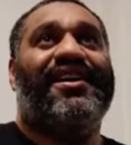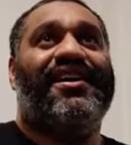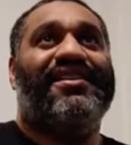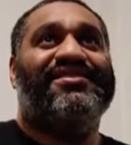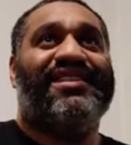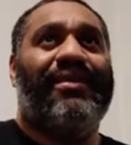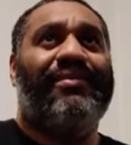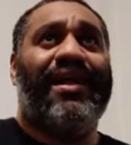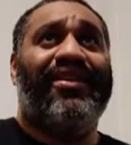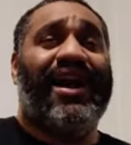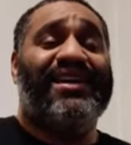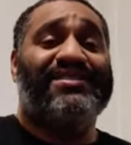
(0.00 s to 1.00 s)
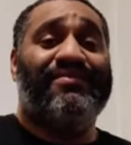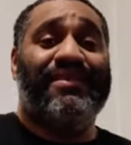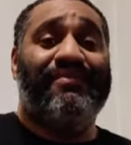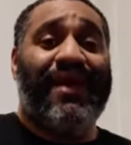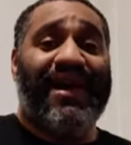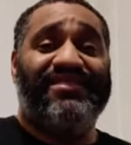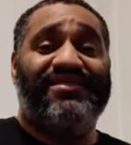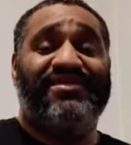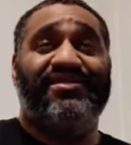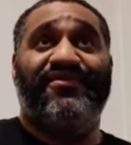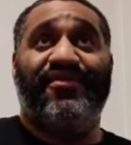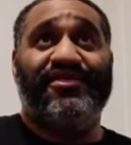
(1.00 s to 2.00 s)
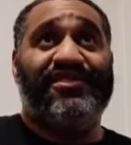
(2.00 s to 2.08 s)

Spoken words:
Tom Lawler hasn't been back since his first